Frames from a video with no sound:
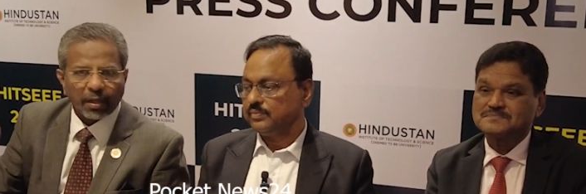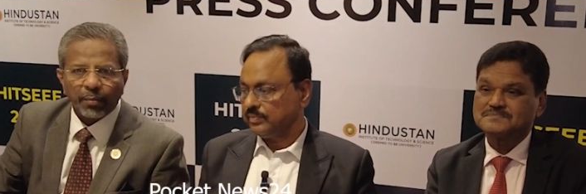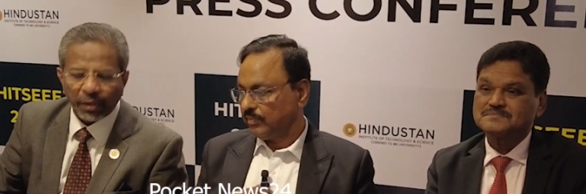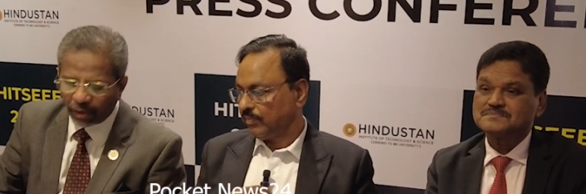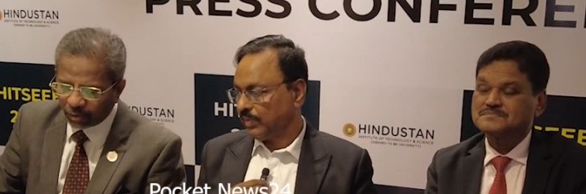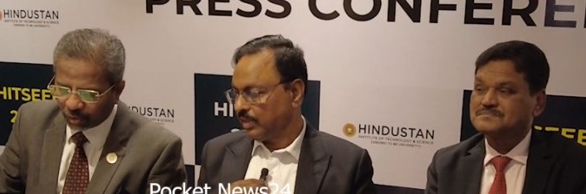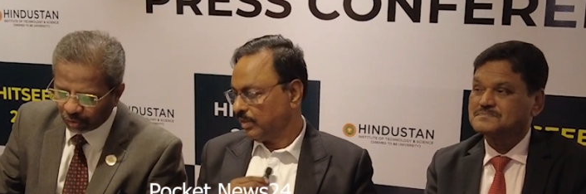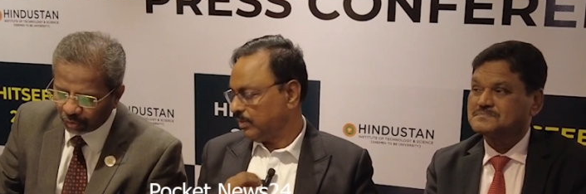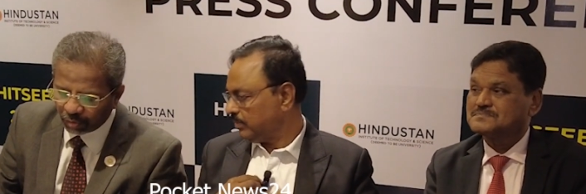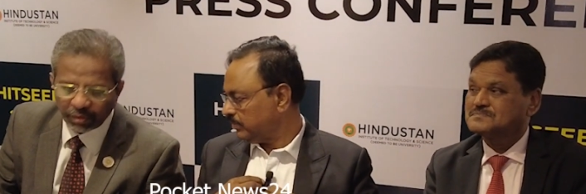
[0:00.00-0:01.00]
Speaker 1: Coming on
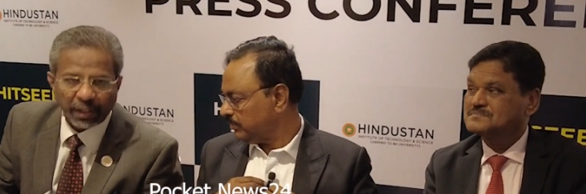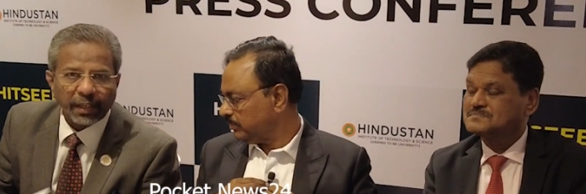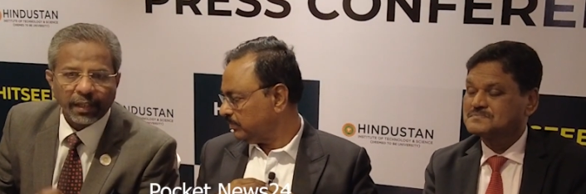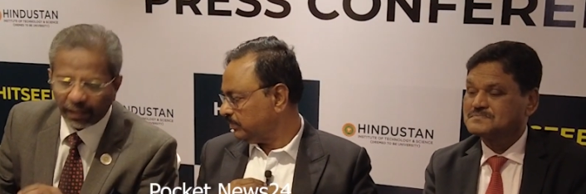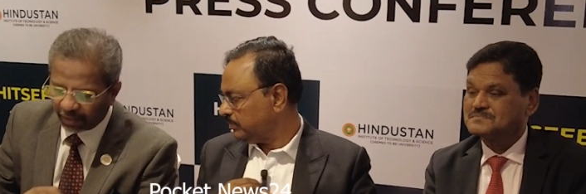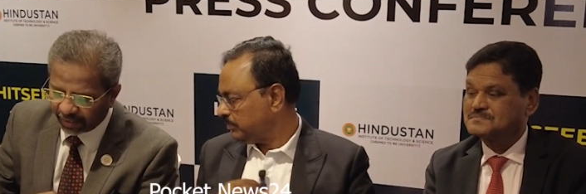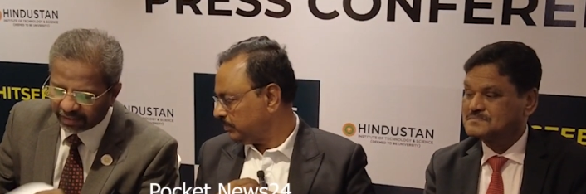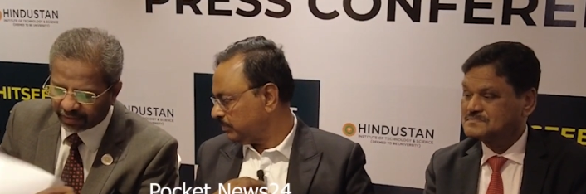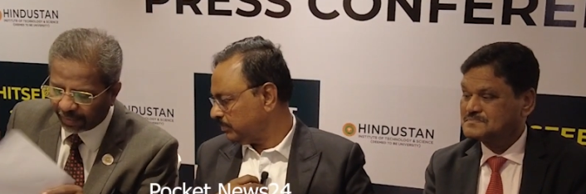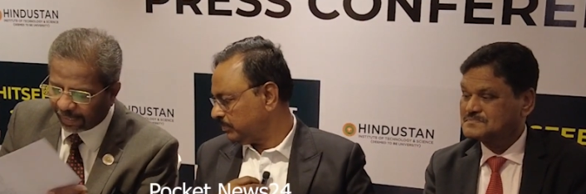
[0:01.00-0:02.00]
to the
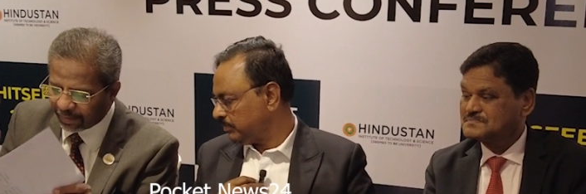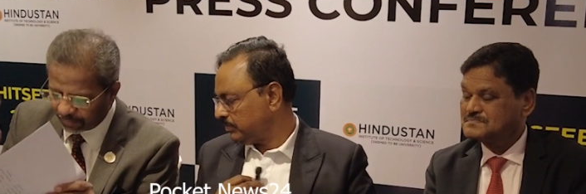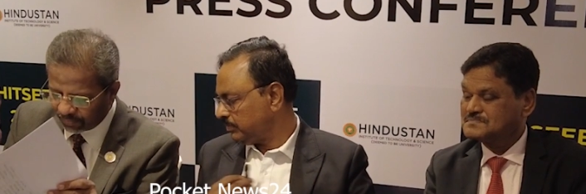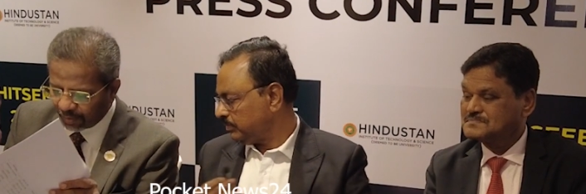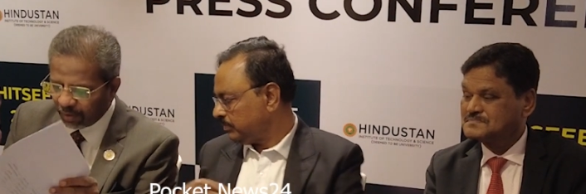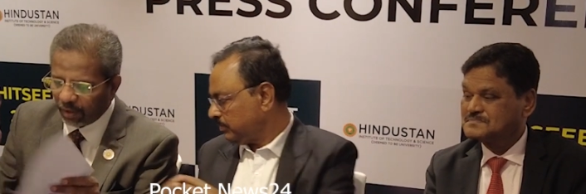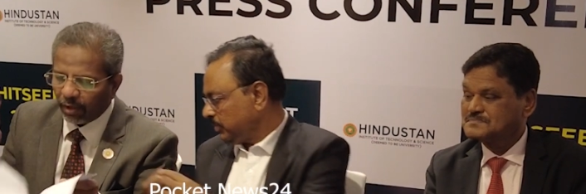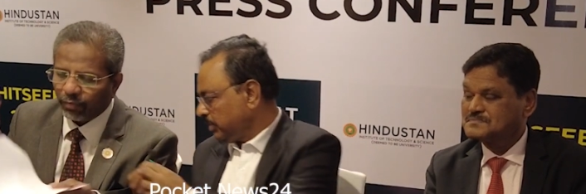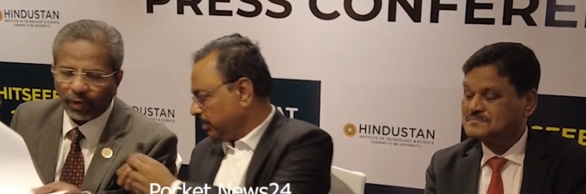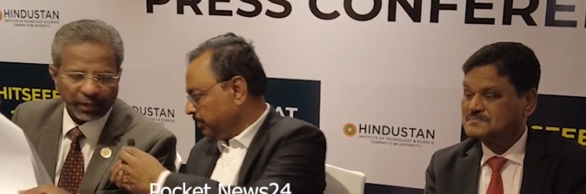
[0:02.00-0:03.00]
HITSCAT,
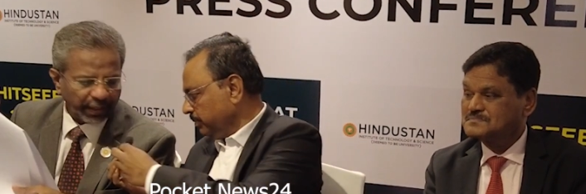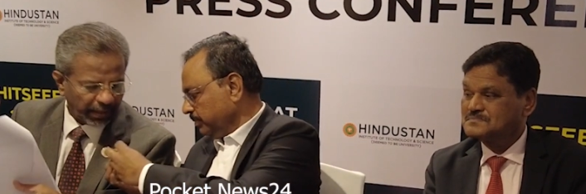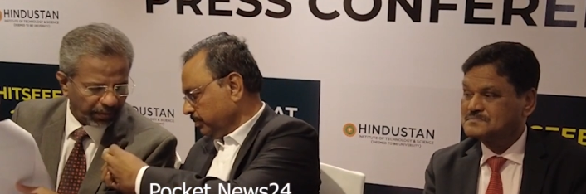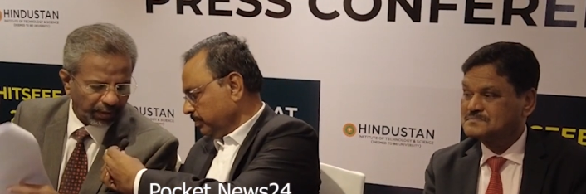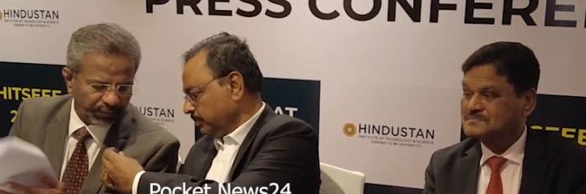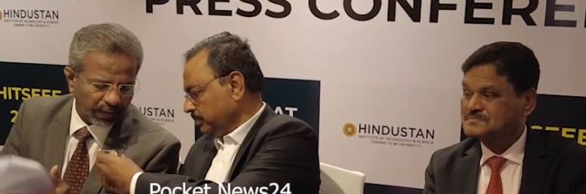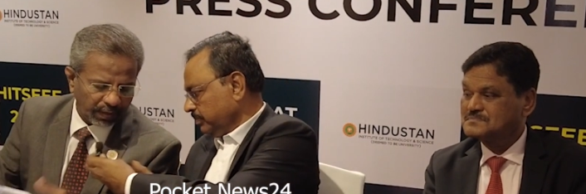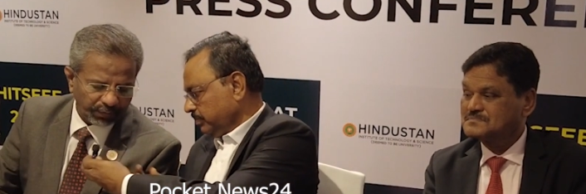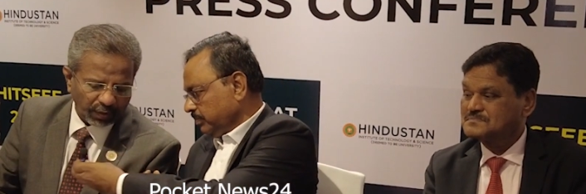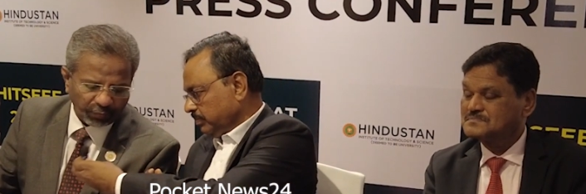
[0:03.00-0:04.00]
for the
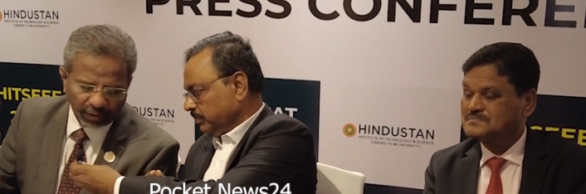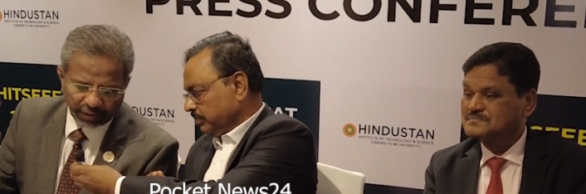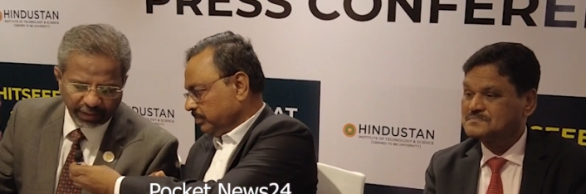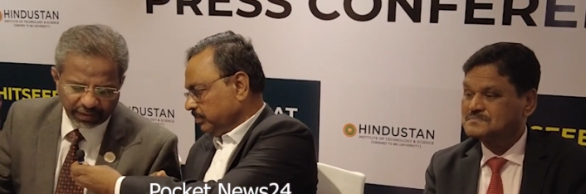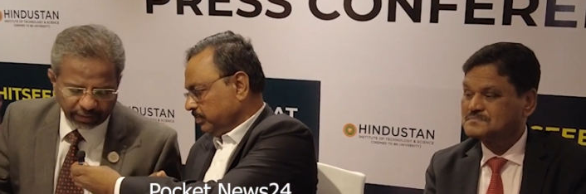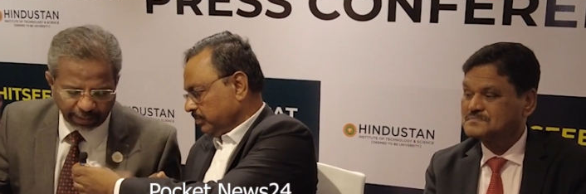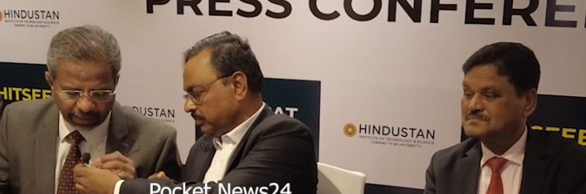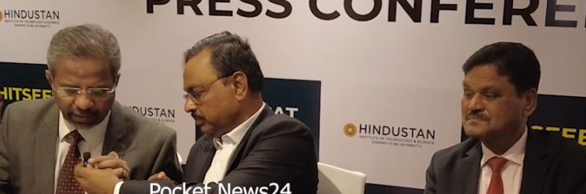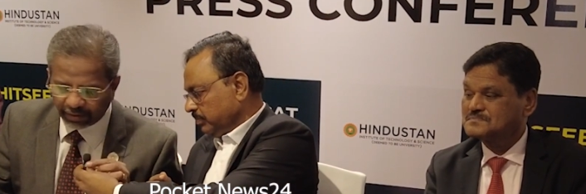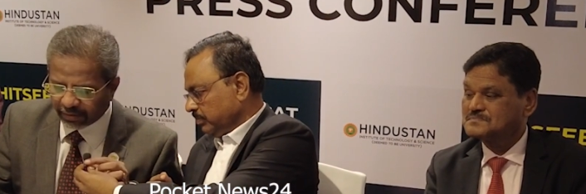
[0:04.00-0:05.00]
for the
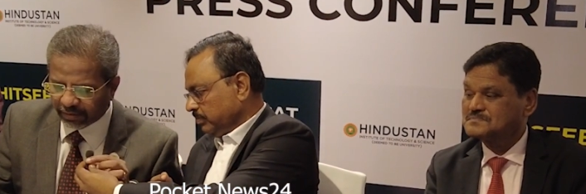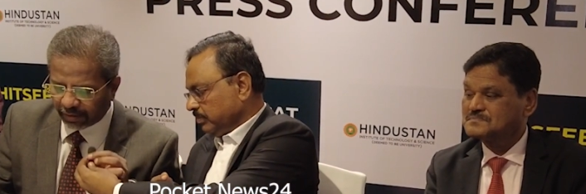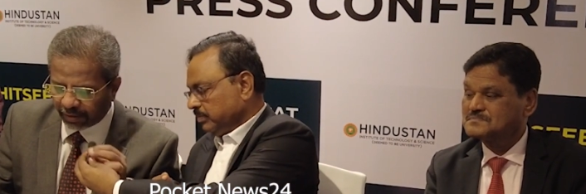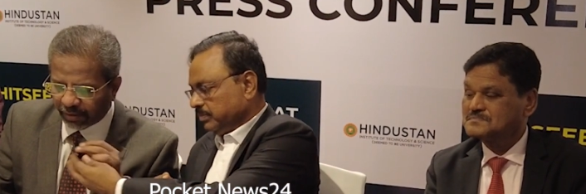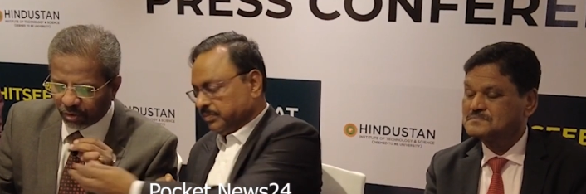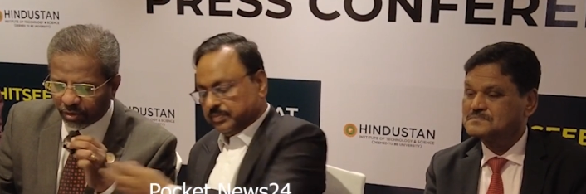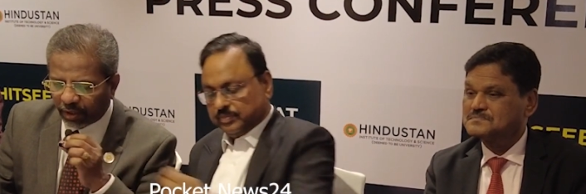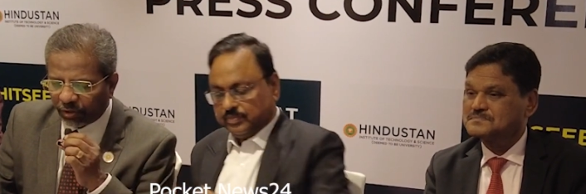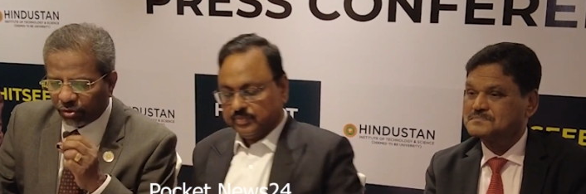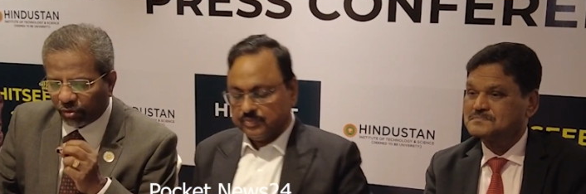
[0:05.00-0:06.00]
HITSCAT, that is uh,
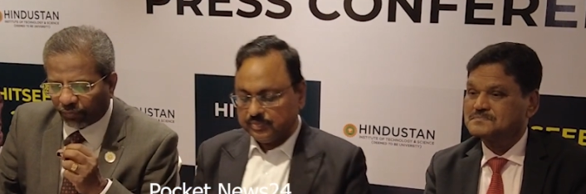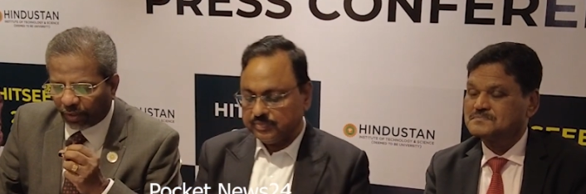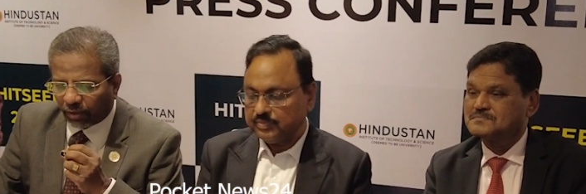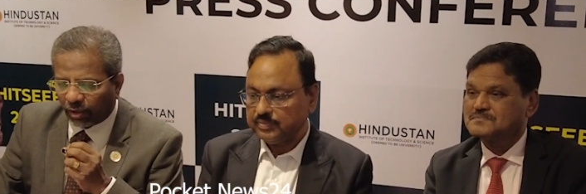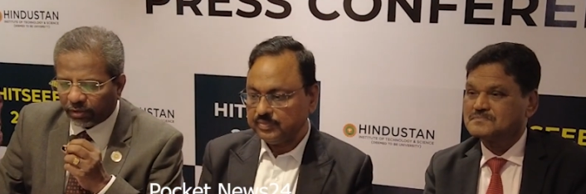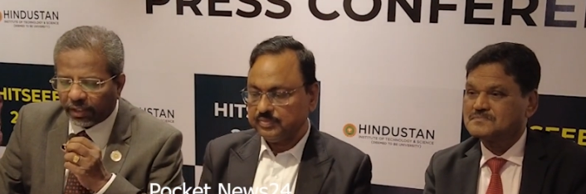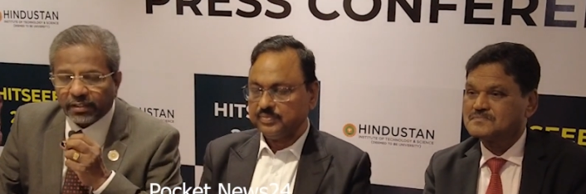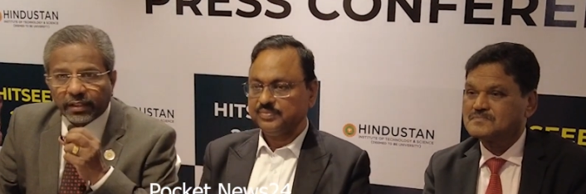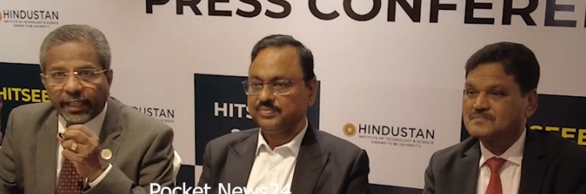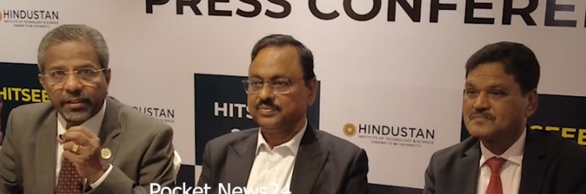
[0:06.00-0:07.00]
Hindustan Institute of Technology
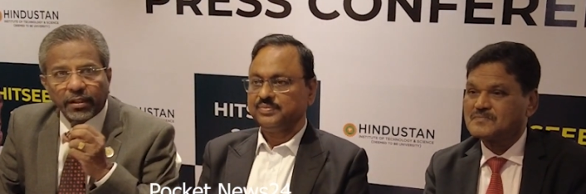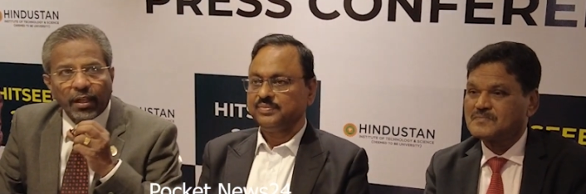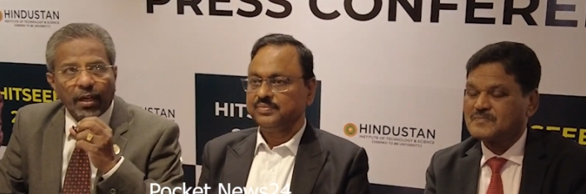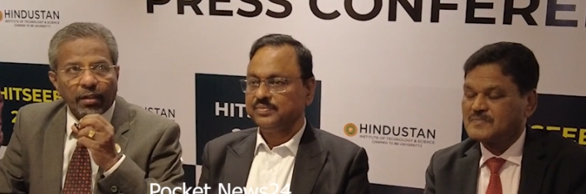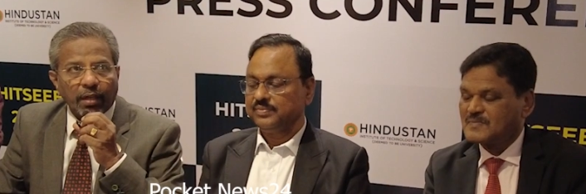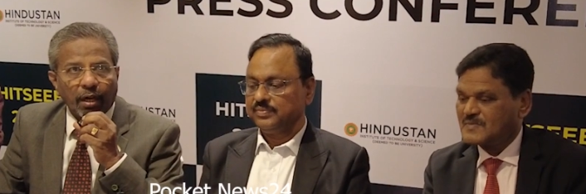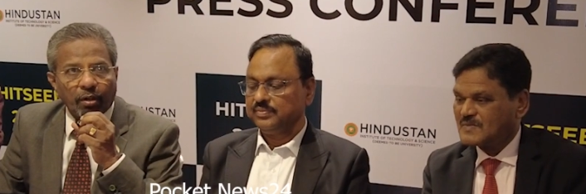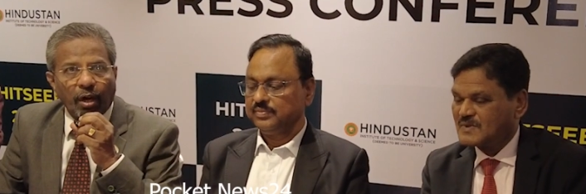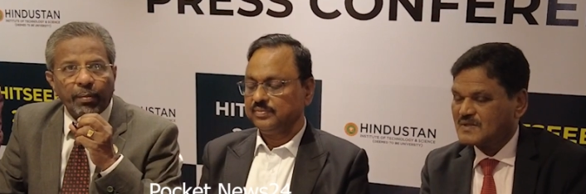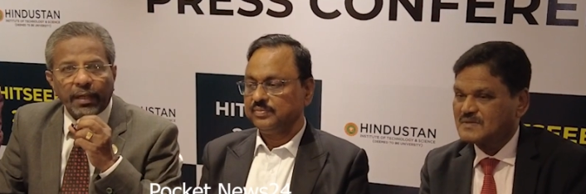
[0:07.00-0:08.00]
and Science, the
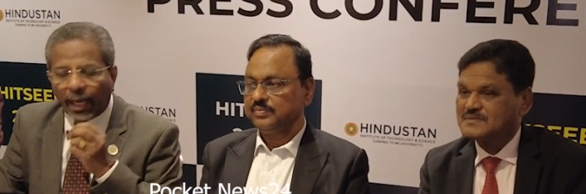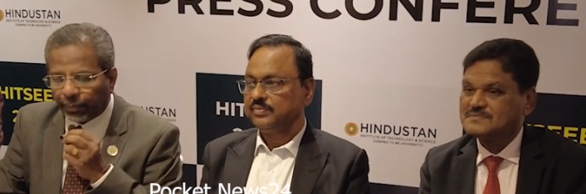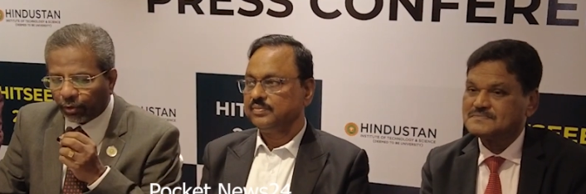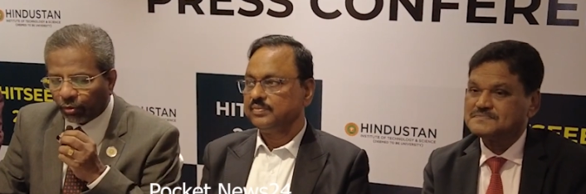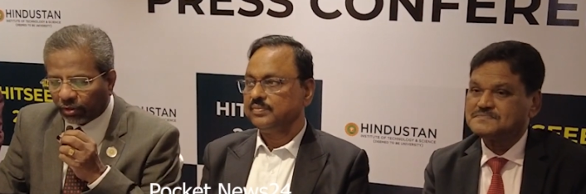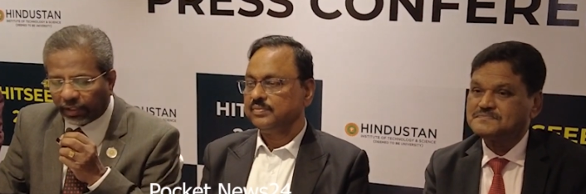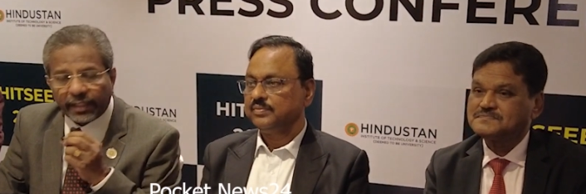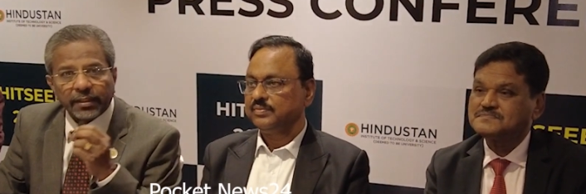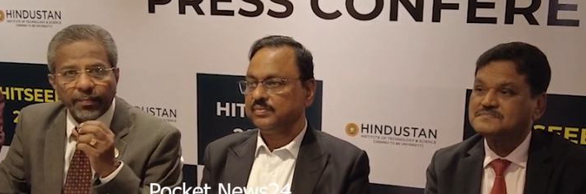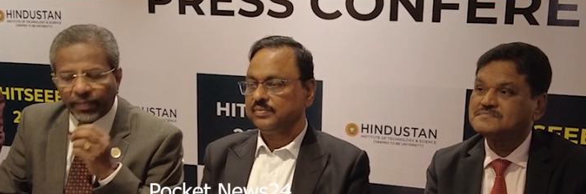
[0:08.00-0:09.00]
common aptitude
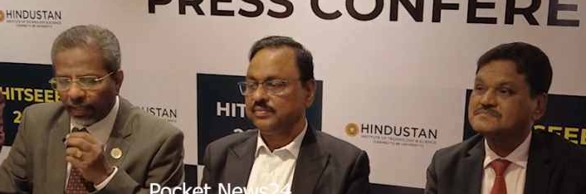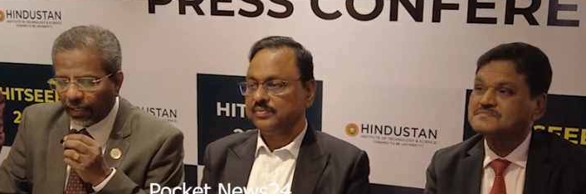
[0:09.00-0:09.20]
test.